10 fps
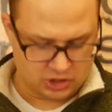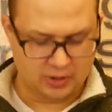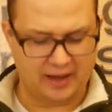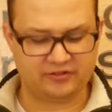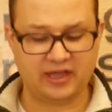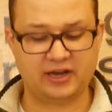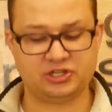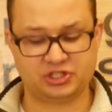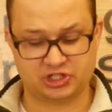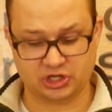You have to get
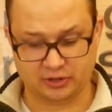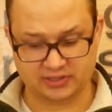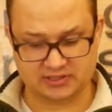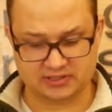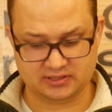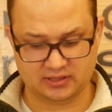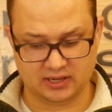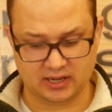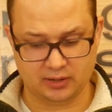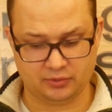insurance,
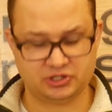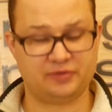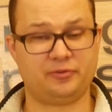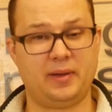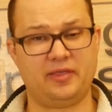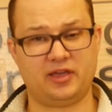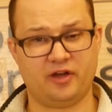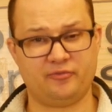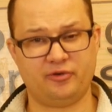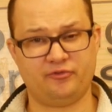uh, which you have to pay the
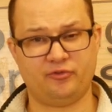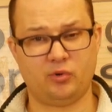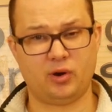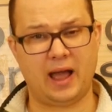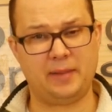government for.